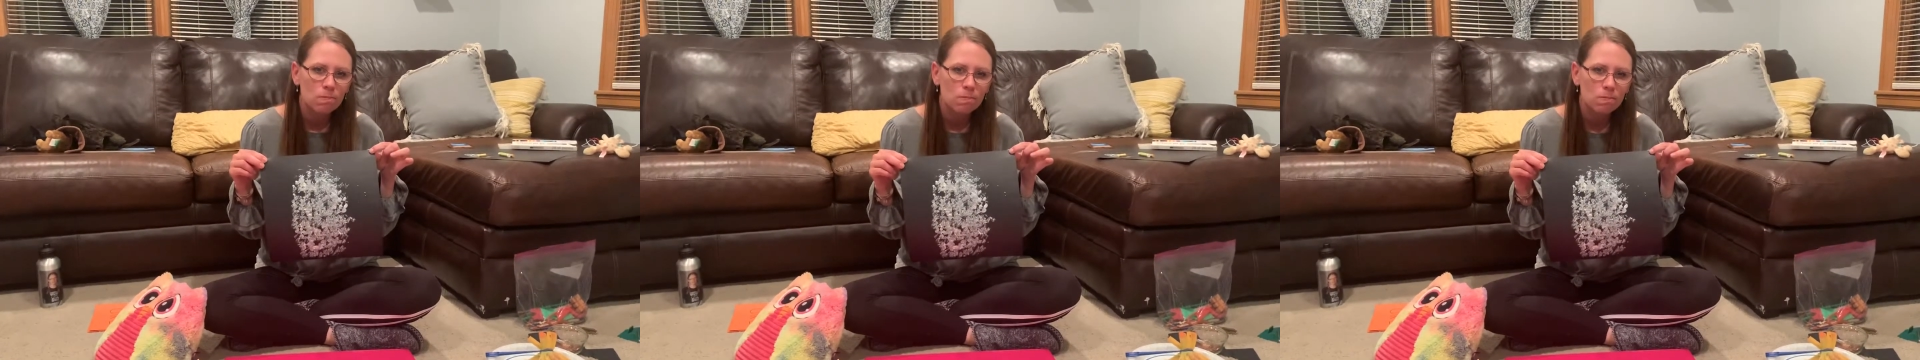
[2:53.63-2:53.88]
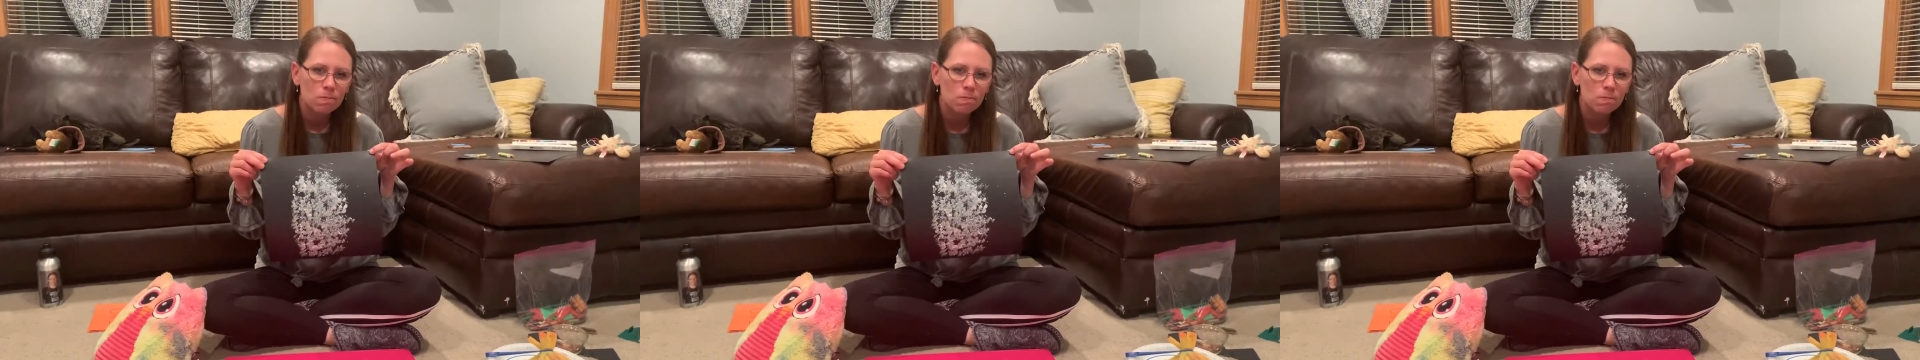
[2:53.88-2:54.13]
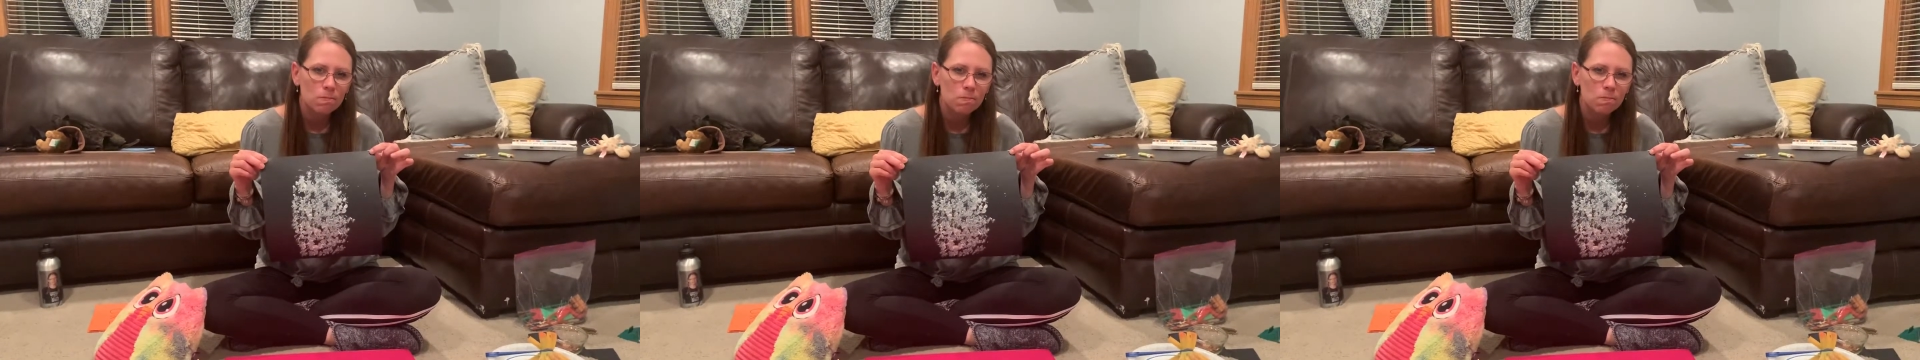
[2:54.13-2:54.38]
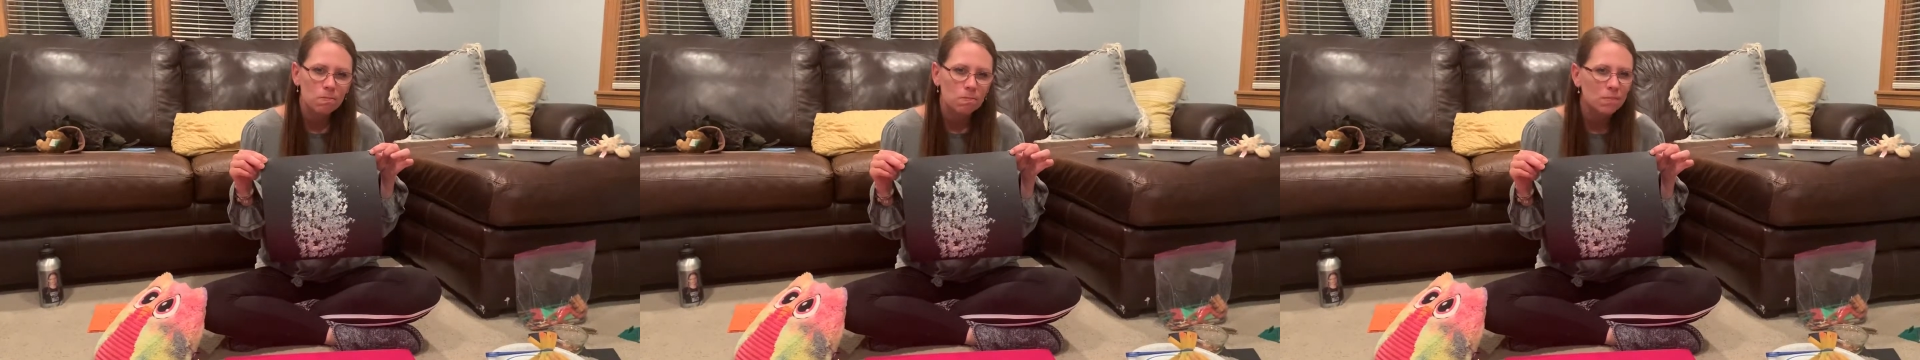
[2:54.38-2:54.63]

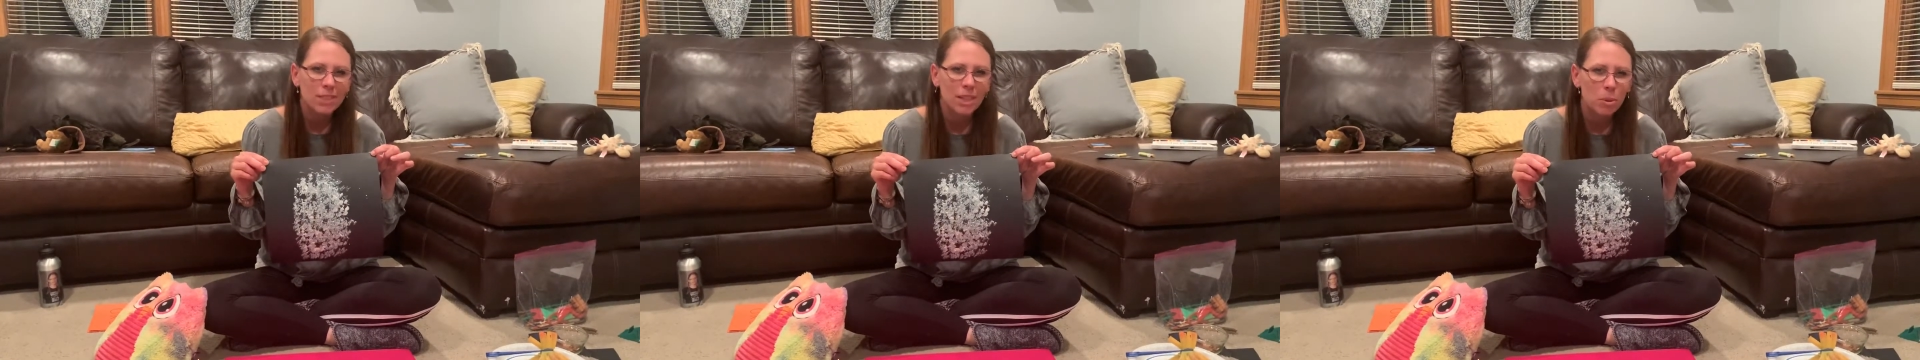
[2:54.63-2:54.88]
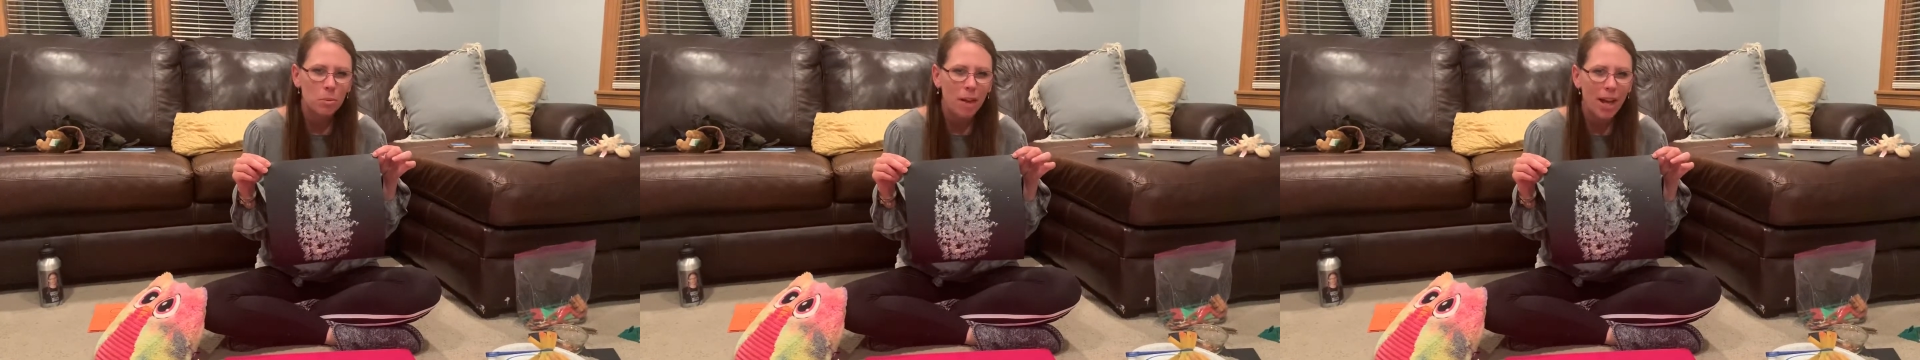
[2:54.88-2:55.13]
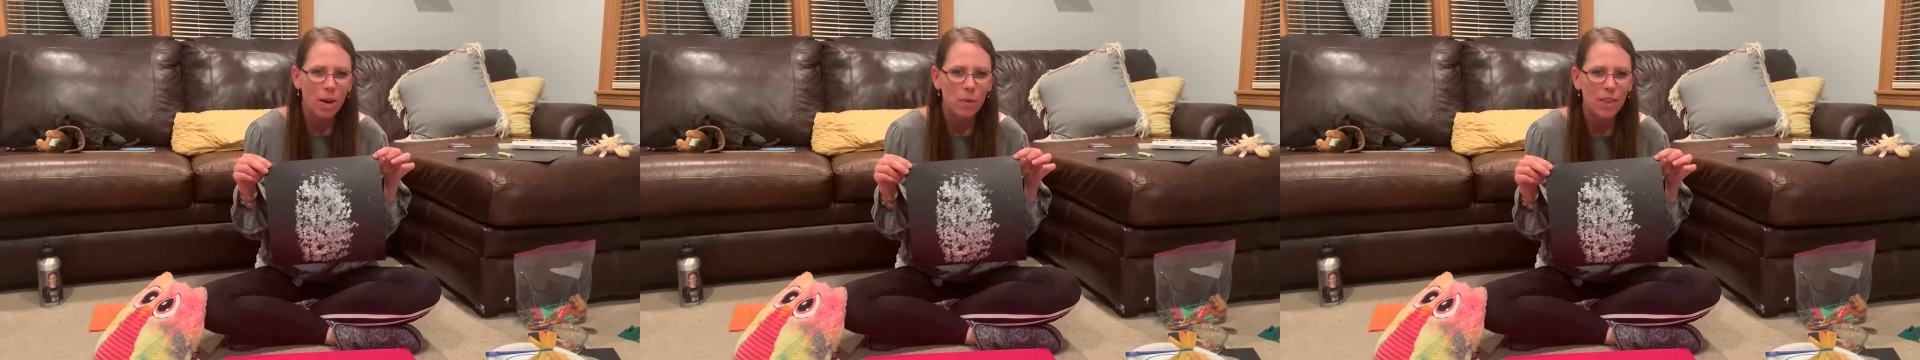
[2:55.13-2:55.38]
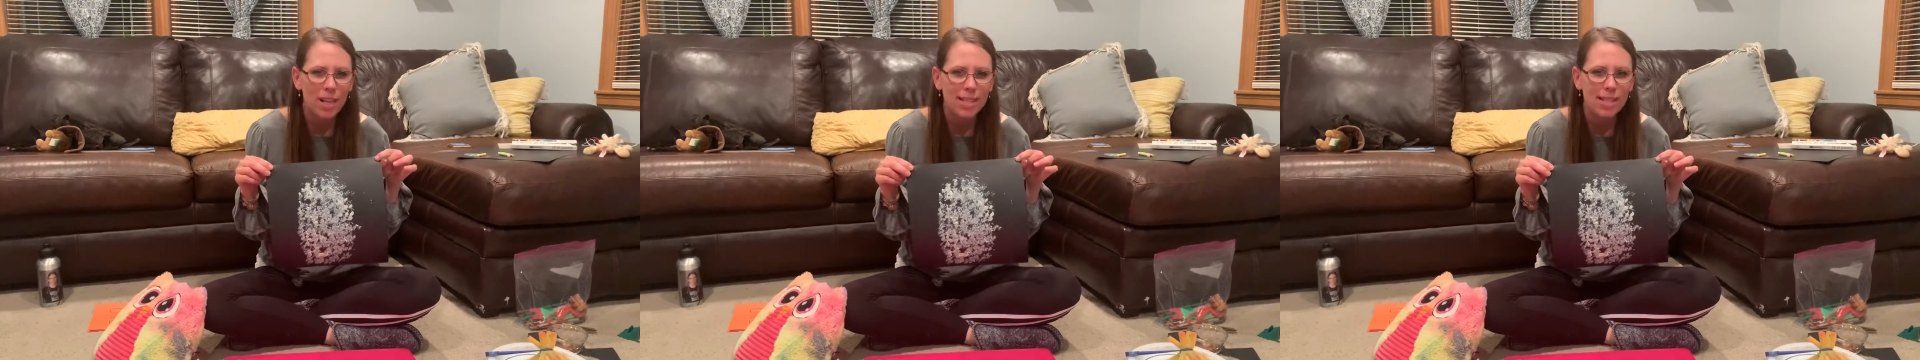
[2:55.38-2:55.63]
No, I
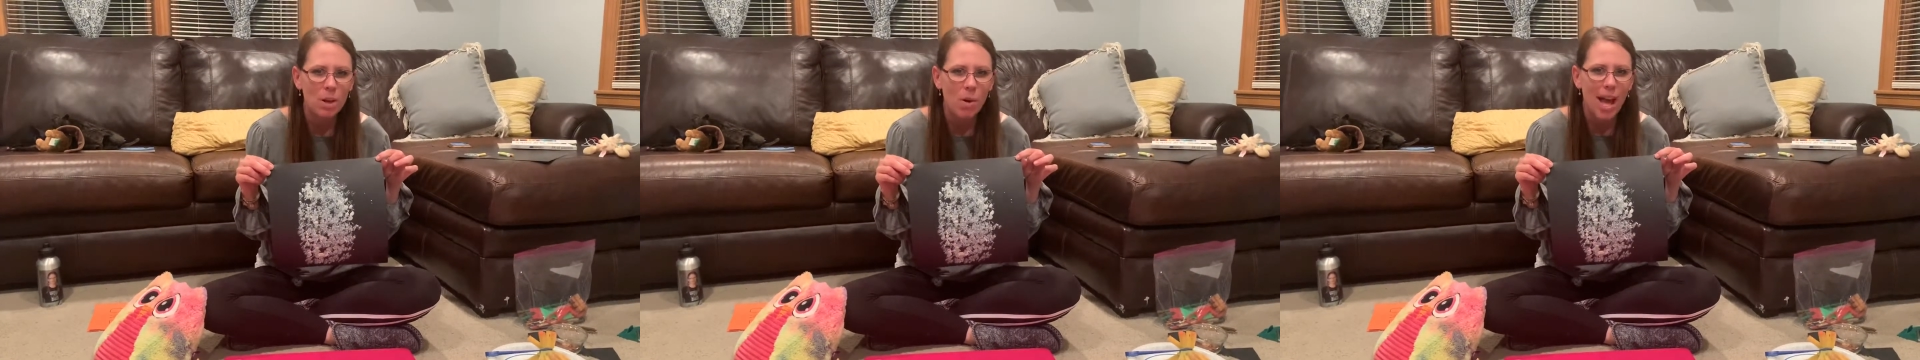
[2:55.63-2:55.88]
don't think so.